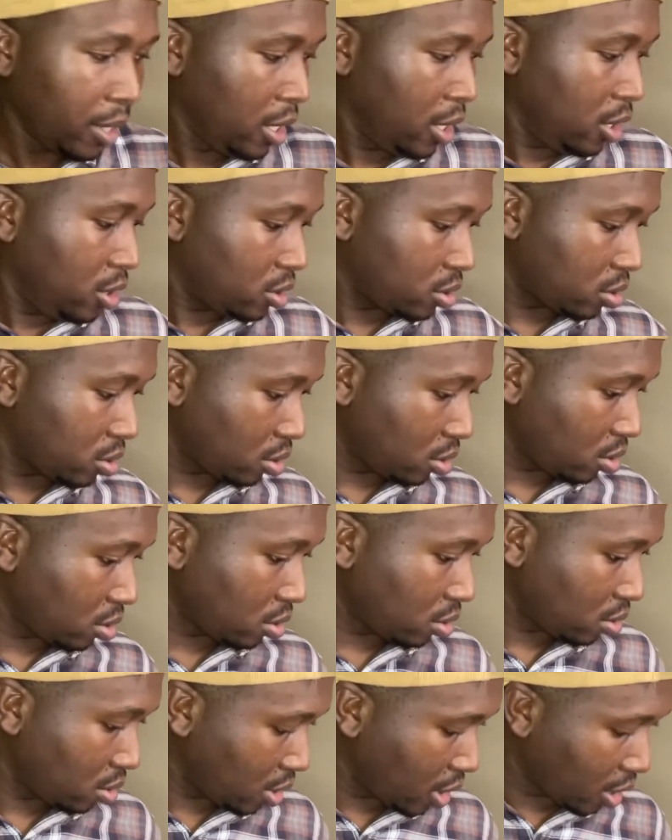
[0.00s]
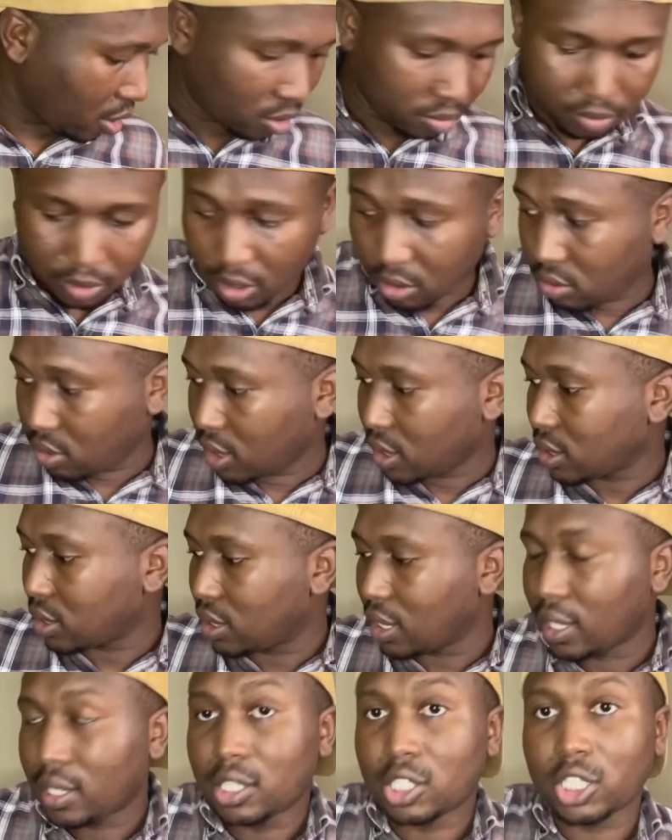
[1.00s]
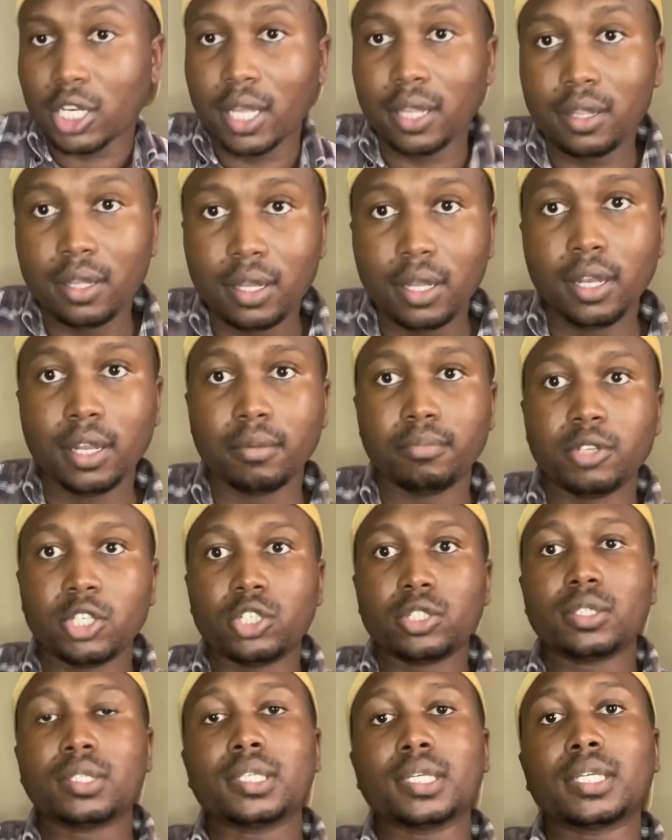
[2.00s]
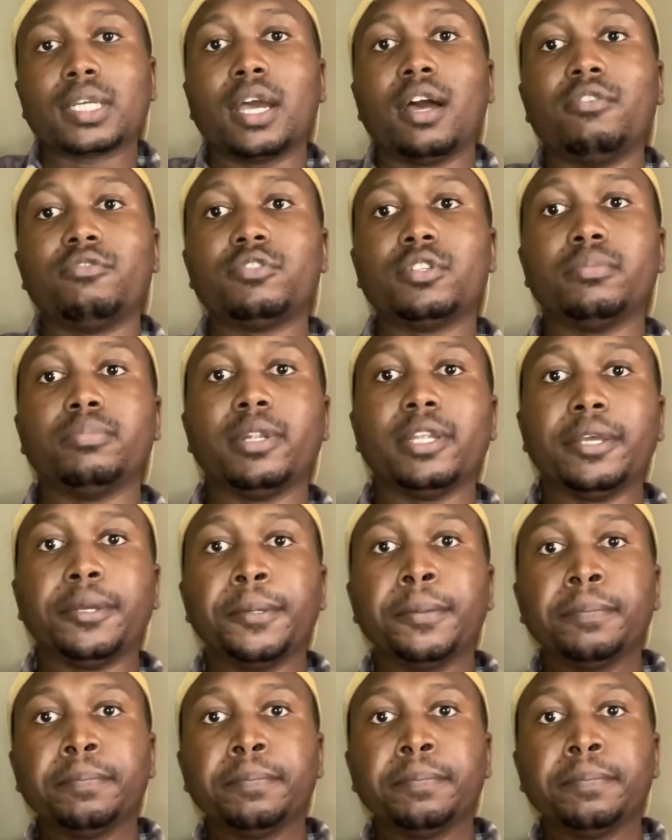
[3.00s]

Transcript: So I hope that we understand each other. Let me just sit comfortably.